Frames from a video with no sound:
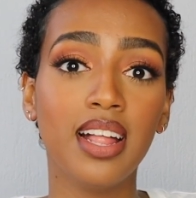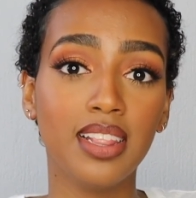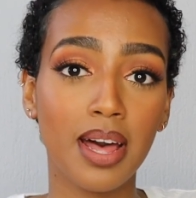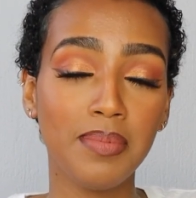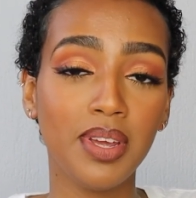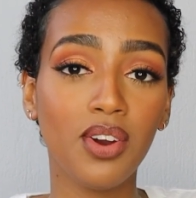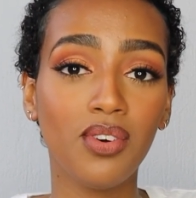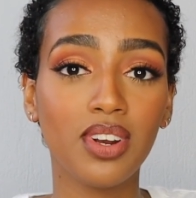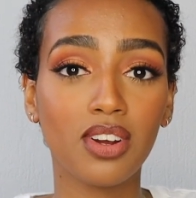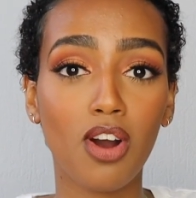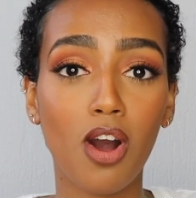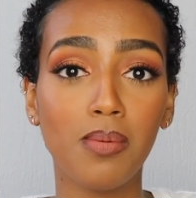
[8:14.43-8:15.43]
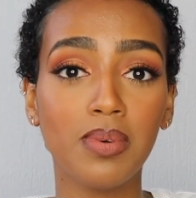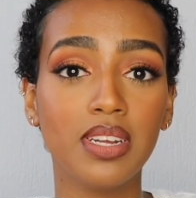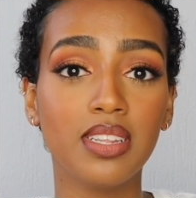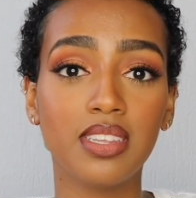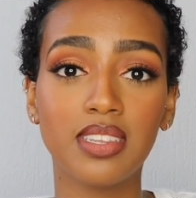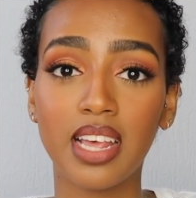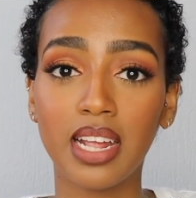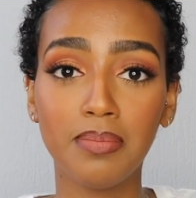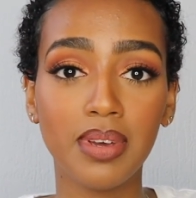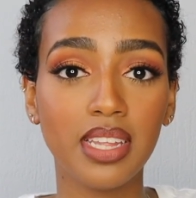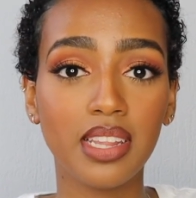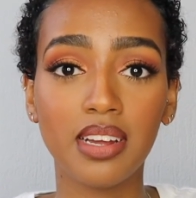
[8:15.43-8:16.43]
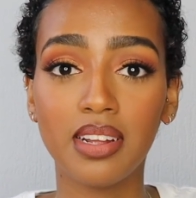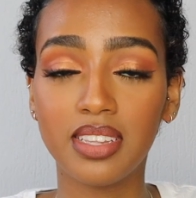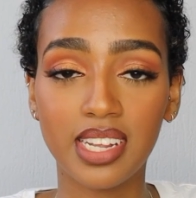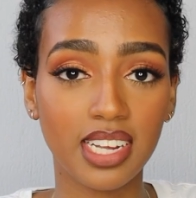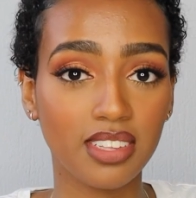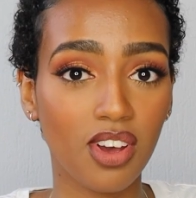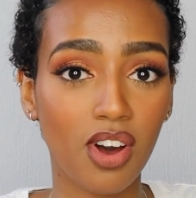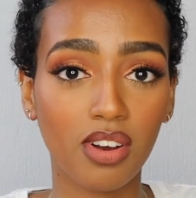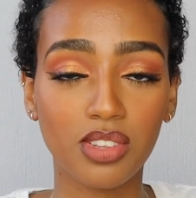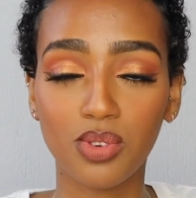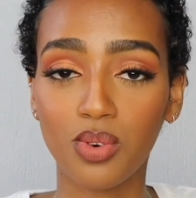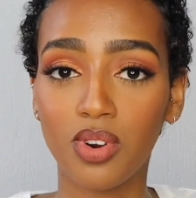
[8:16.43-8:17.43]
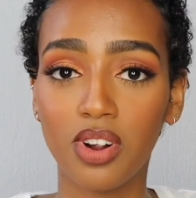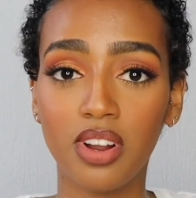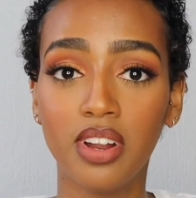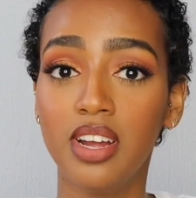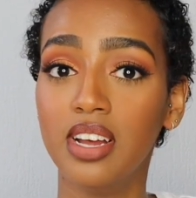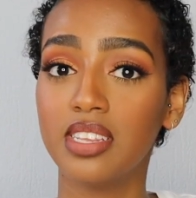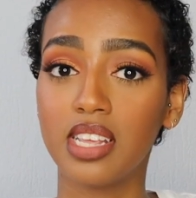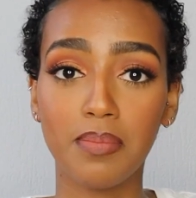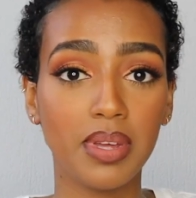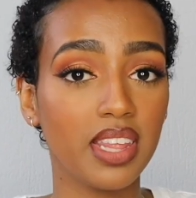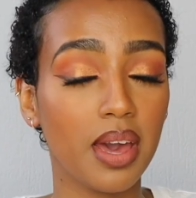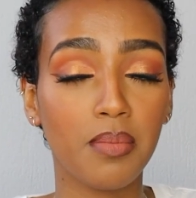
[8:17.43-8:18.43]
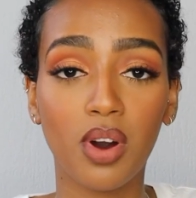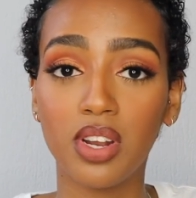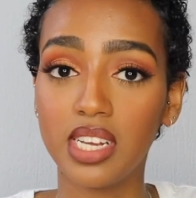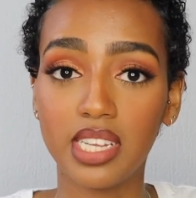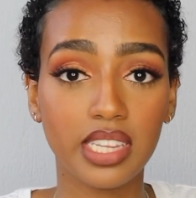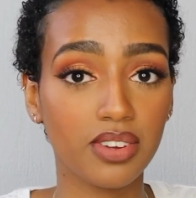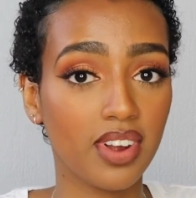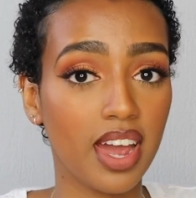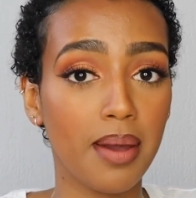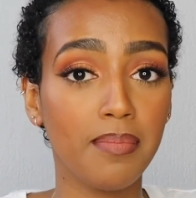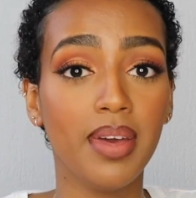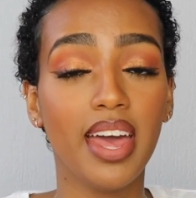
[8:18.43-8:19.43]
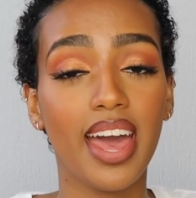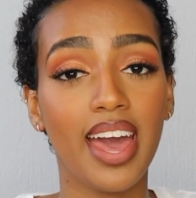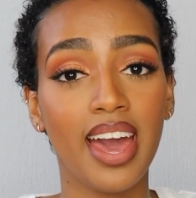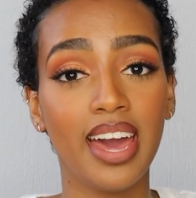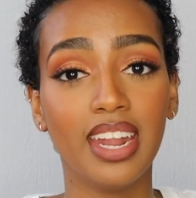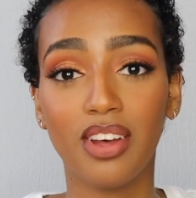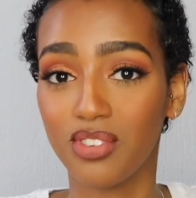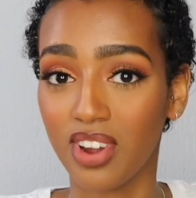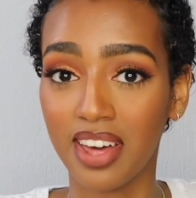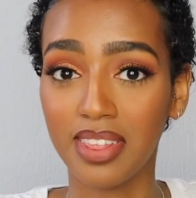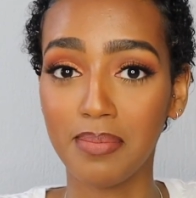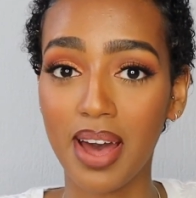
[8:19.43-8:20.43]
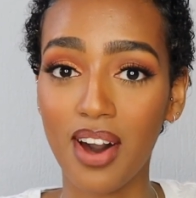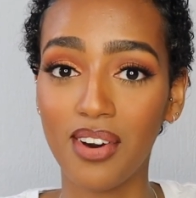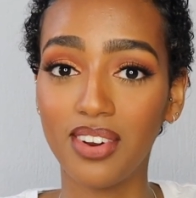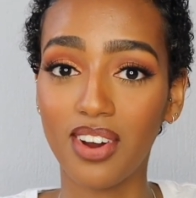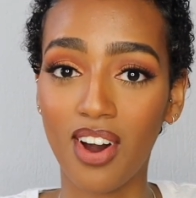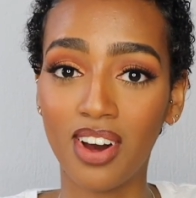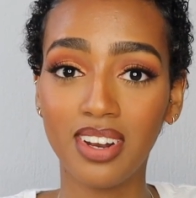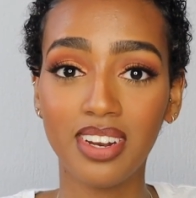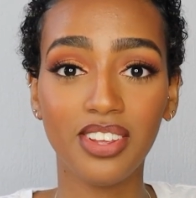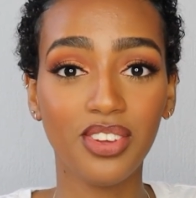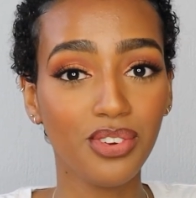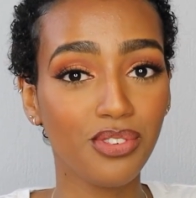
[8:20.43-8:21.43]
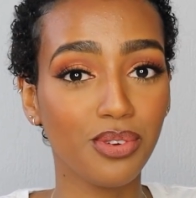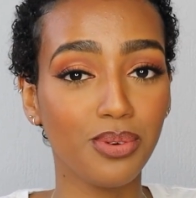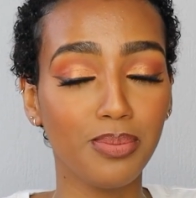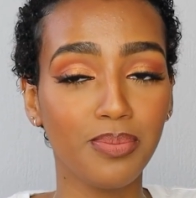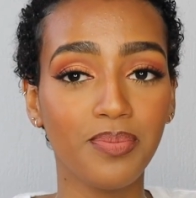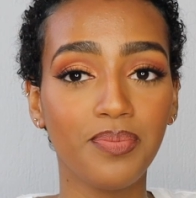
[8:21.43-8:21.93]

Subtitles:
let me know in the comments. Send me the TikToks or send me them on Instagram. And I'll try them out on YouTube.